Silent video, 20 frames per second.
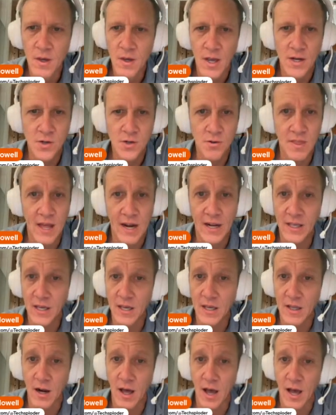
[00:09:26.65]
and do that
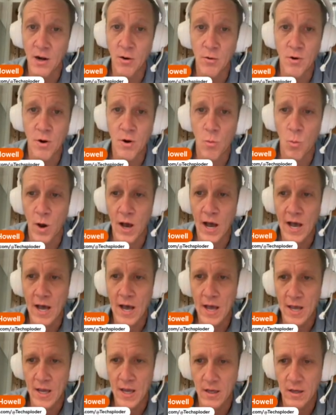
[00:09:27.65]
again. I don't know
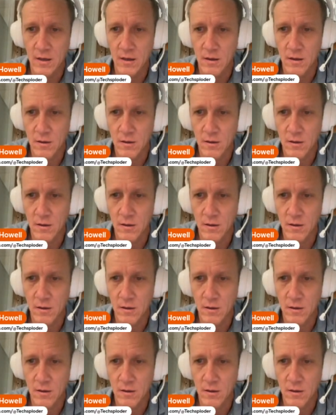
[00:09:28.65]
why.